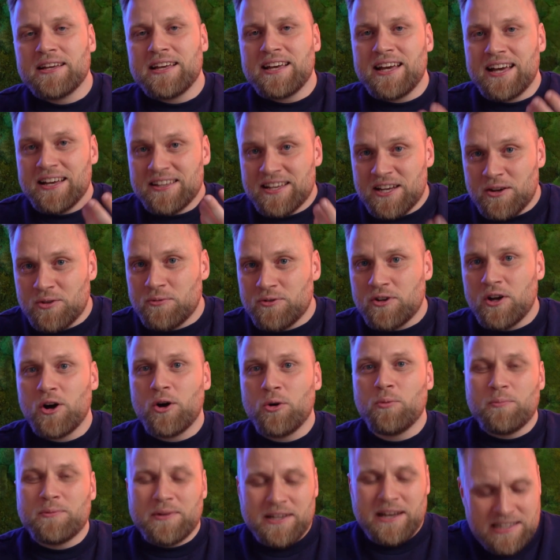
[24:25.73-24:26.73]
and I would
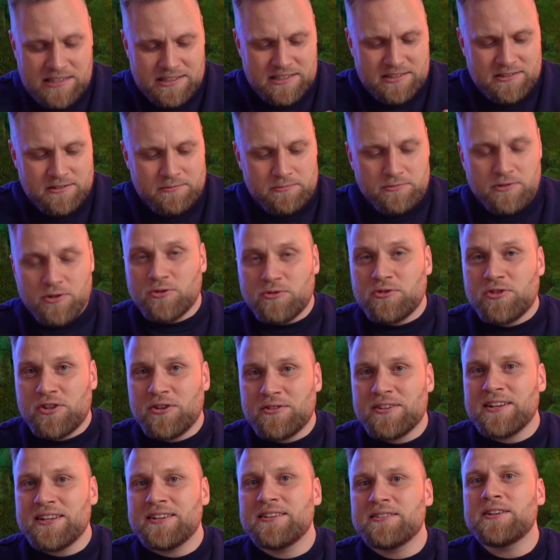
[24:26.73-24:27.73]
hope that in the future
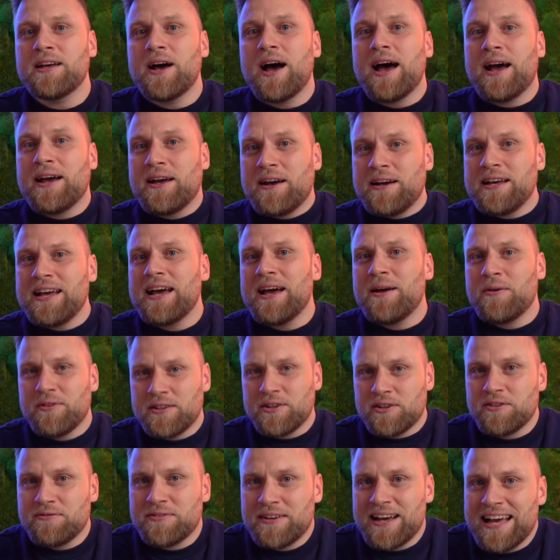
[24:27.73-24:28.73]
the entire area of